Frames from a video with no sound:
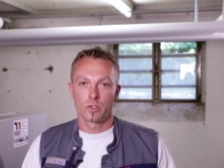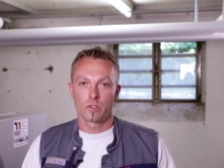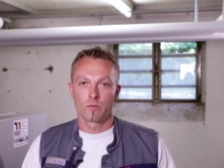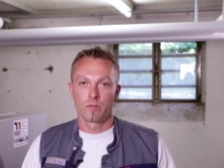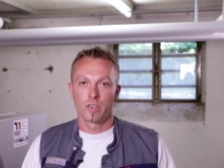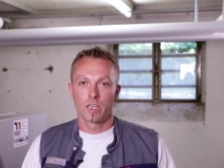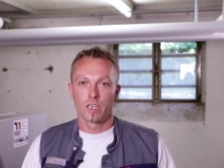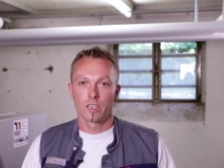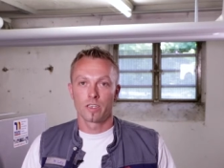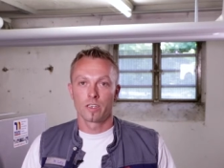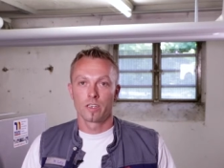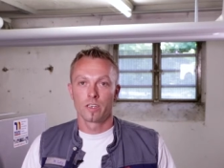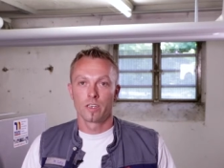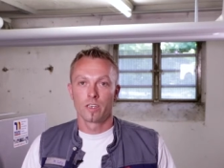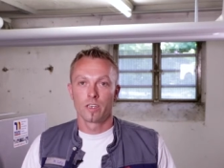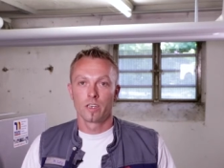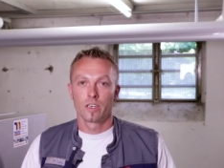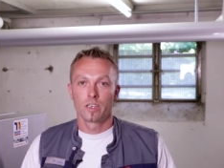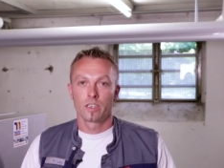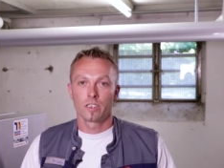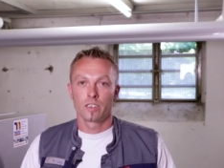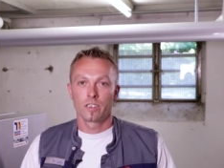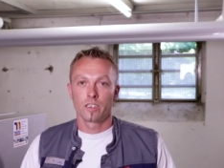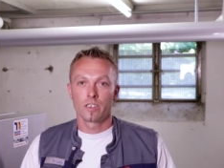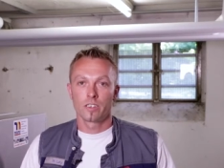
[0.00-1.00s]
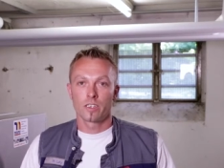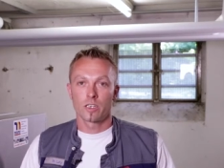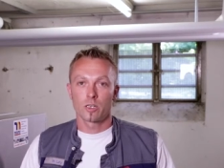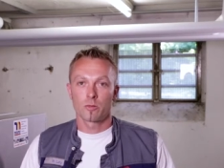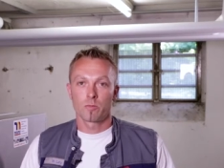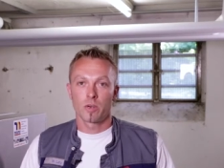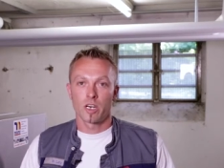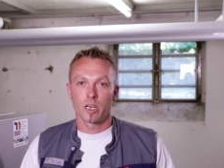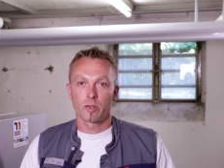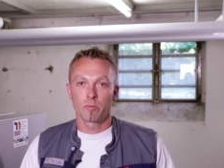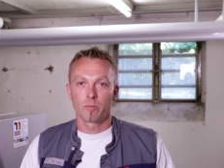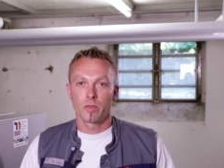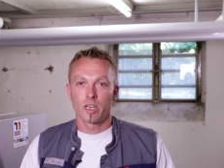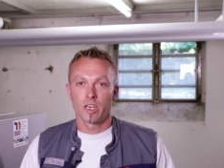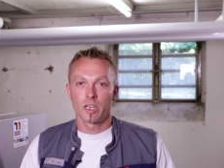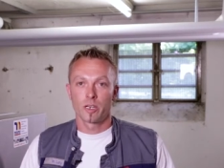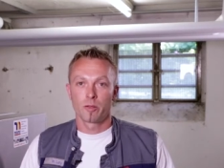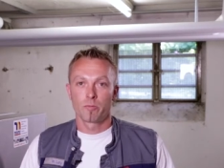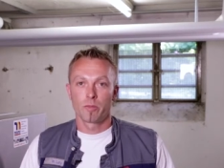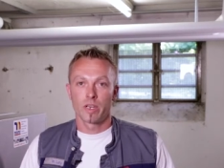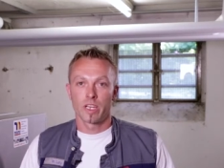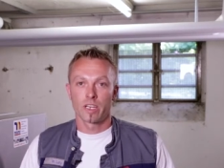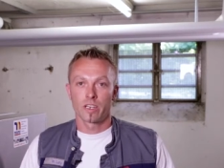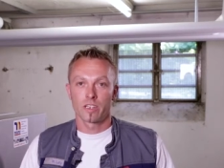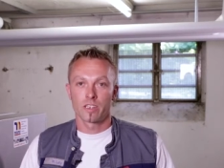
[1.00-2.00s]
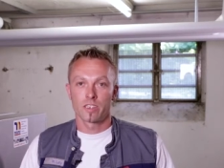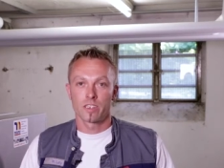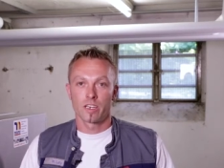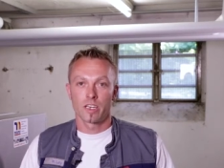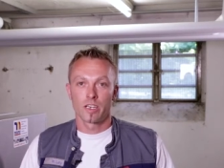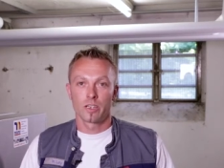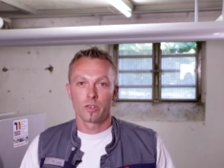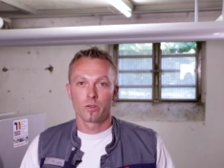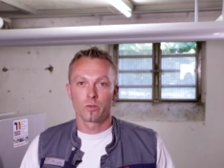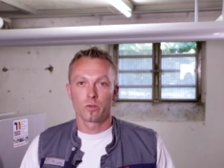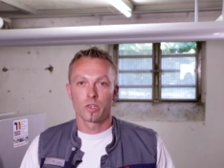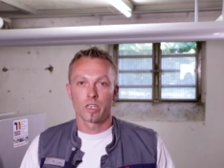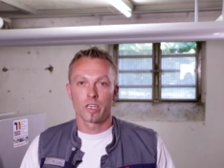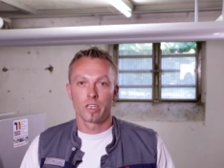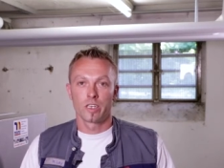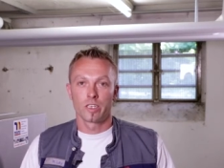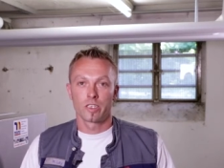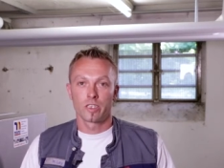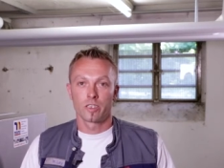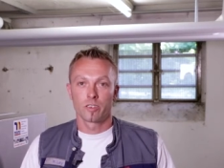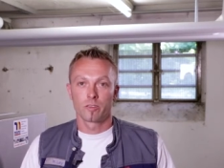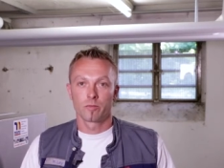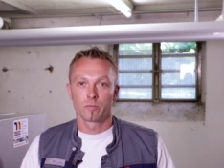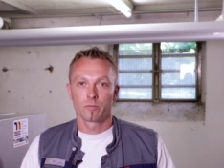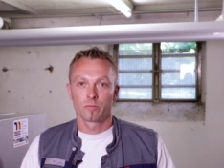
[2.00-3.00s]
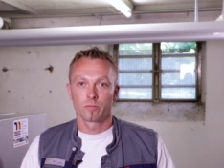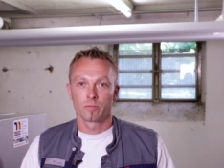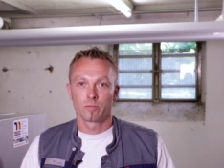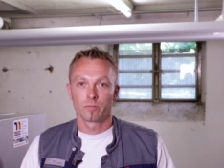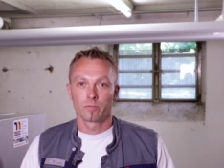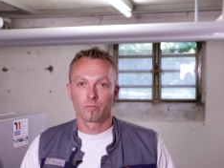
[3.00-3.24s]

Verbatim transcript: That saves me a lot of time and money.